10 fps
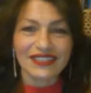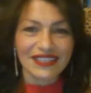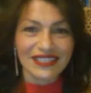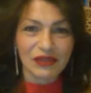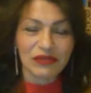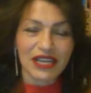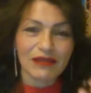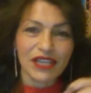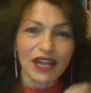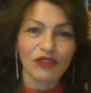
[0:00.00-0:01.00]
and
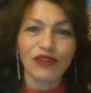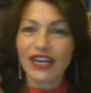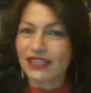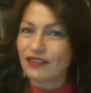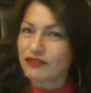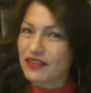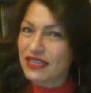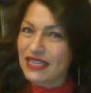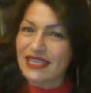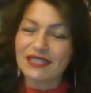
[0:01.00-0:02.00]
sometimes I'll write it for
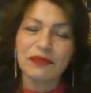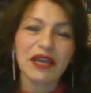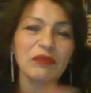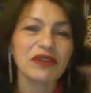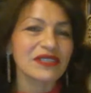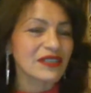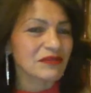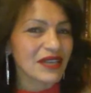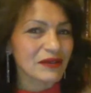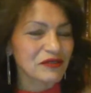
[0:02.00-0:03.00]
this paper and
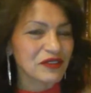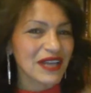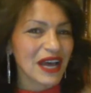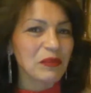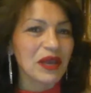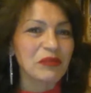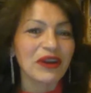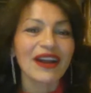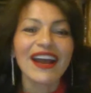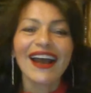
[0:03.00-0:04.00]
sometimes for that
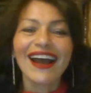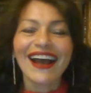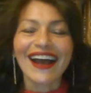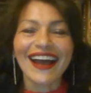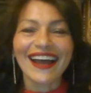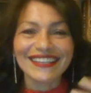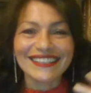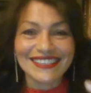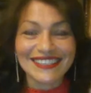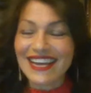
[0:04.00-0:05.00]
paper. And
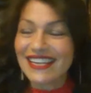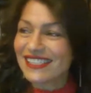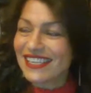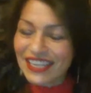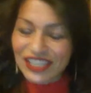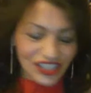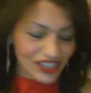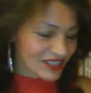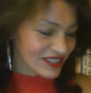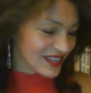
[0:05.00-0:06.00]
yesterday, just